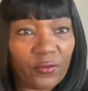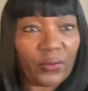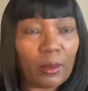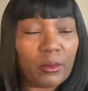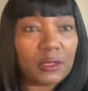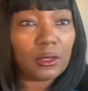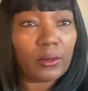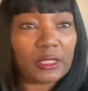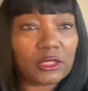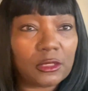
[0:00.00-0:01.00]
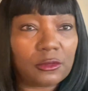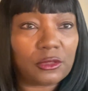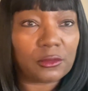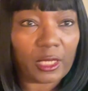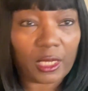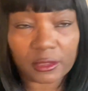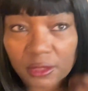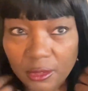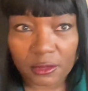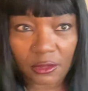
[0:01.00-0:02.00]
family, so I showed you guys
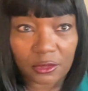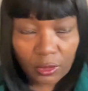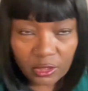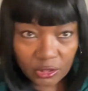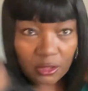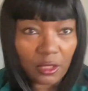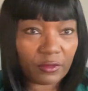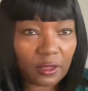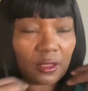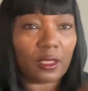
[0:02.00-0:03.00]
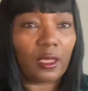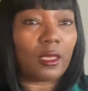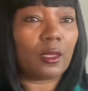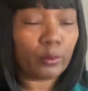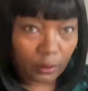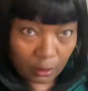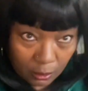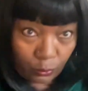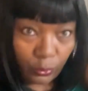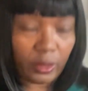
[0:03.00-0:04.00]
the construction of the cap of
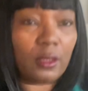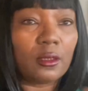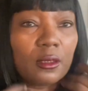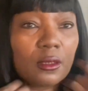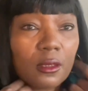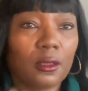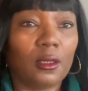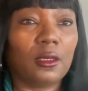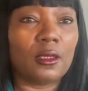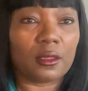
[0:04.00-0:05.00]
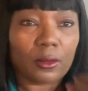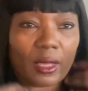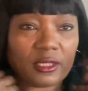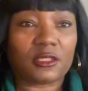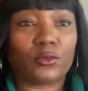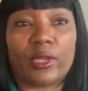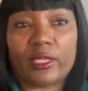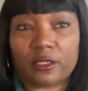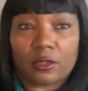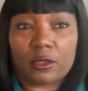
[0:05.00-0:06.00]
the wig. So I just
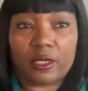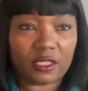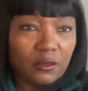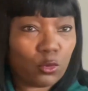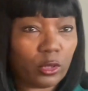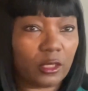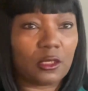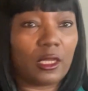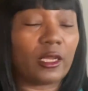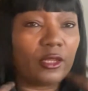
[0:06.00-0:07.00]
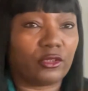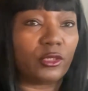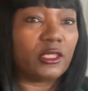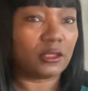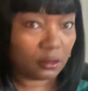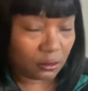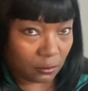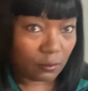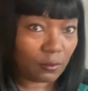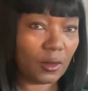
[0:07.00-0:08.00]
waited till the next morning till I got dressed.
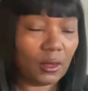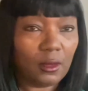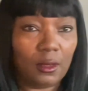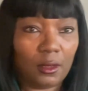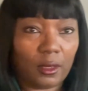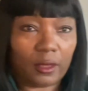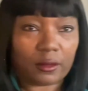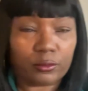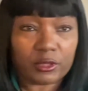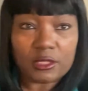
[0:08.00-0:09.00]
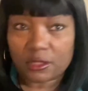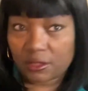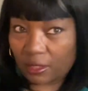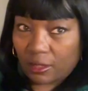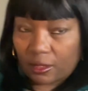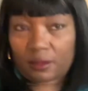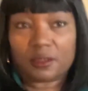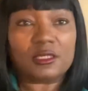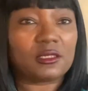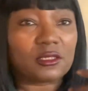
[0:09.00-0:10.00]
And so this is it.
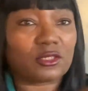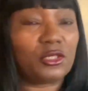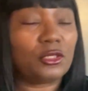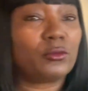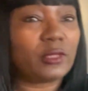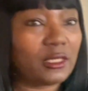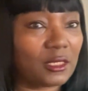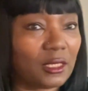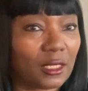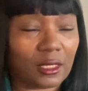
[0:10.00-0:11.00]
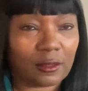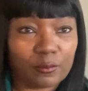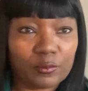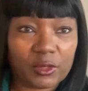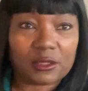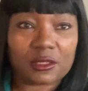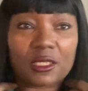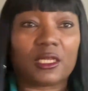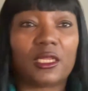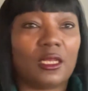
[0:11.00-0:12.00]
This is cute, isn't it? It's
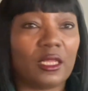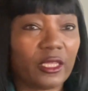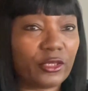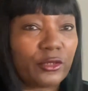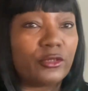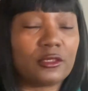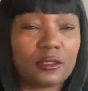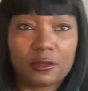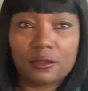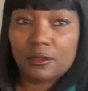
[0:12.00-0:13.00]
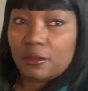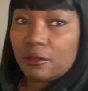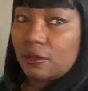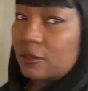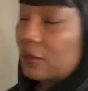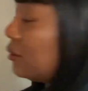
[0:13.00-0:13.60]
cut in layers. It's